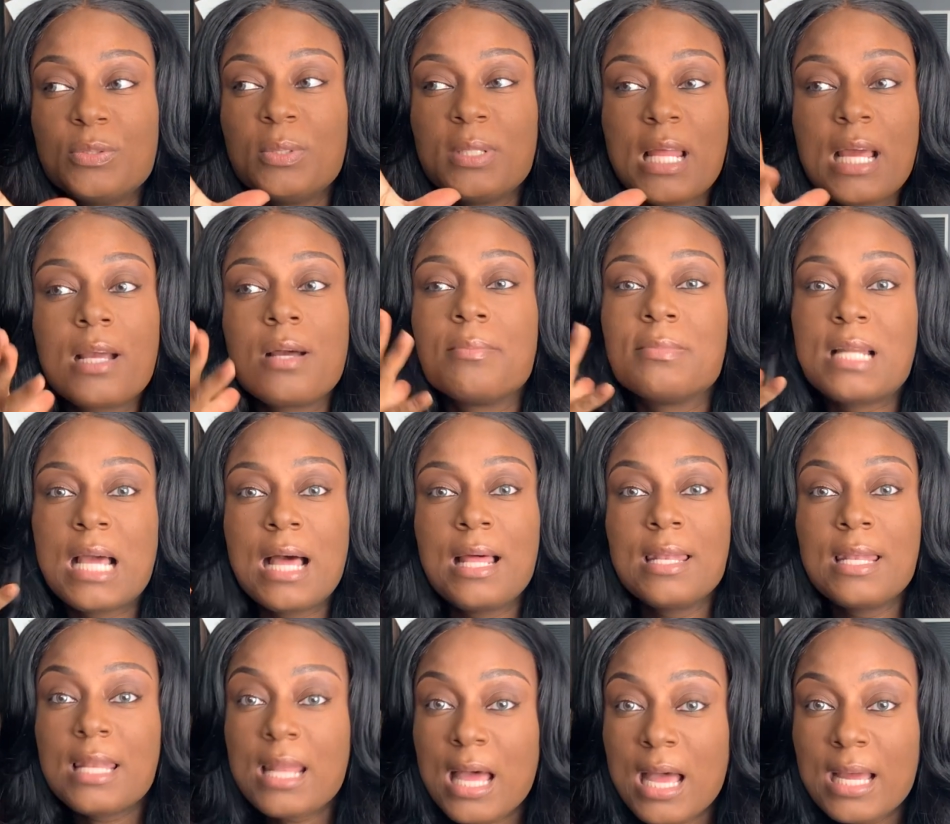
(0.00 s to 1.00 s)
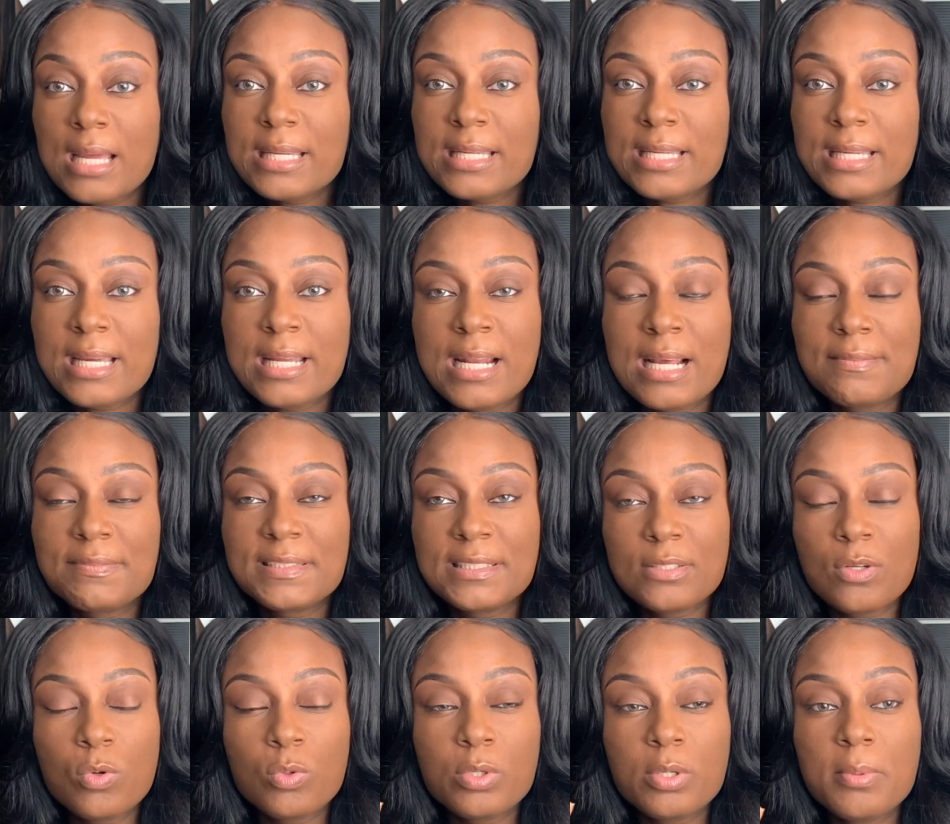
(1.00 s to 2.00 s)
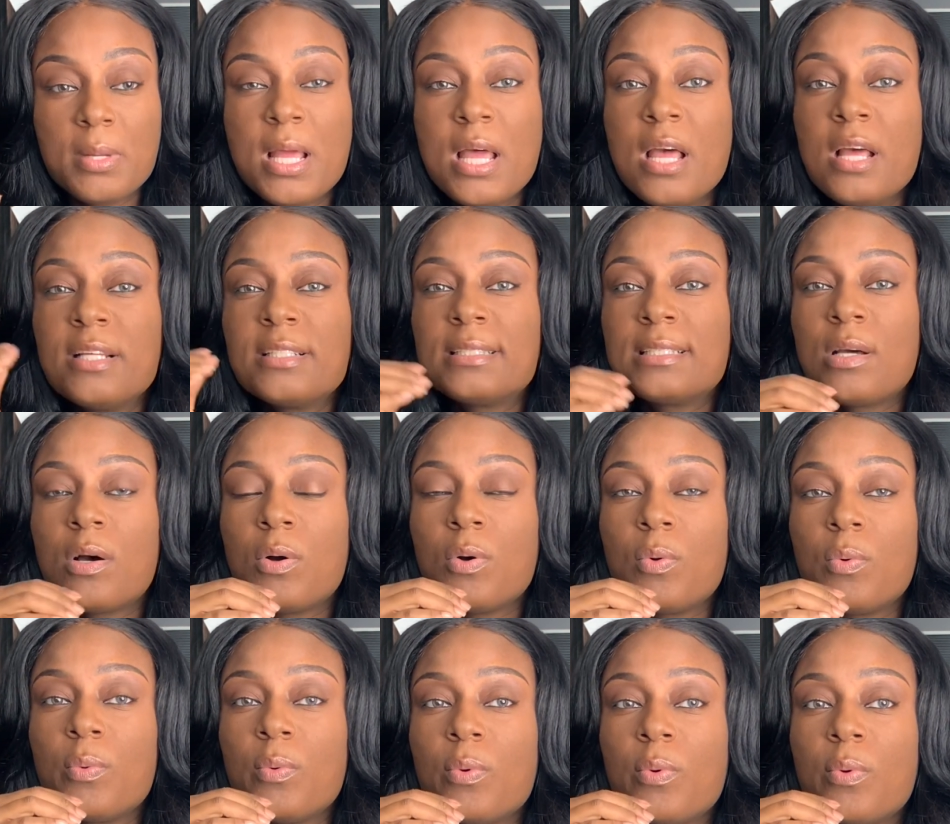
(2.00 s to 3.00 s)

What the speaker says: Like, I'm not lying, and I've sold them. So